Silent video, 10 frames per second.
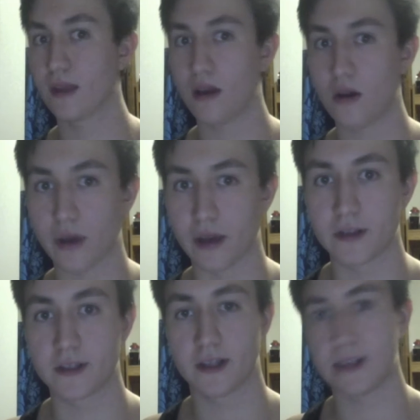Okay,
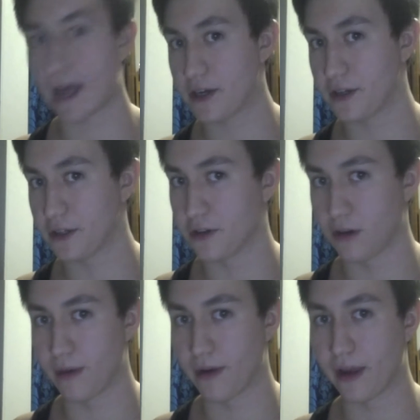so let's actually talk
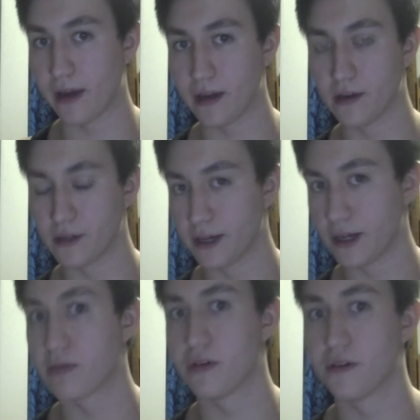about Candito's
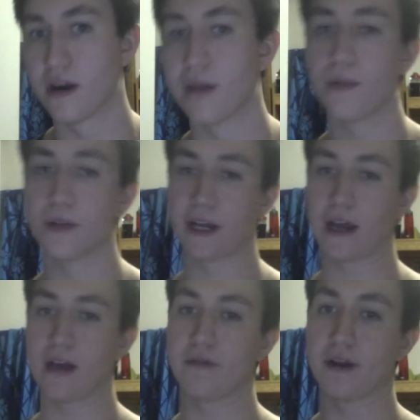linear program, which I
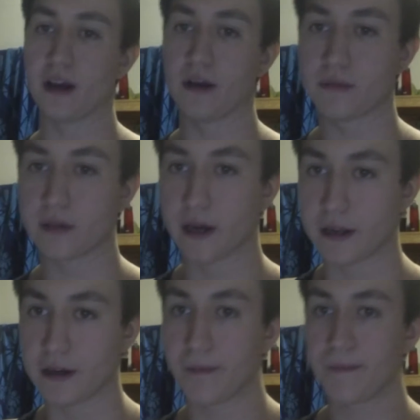have written up right here.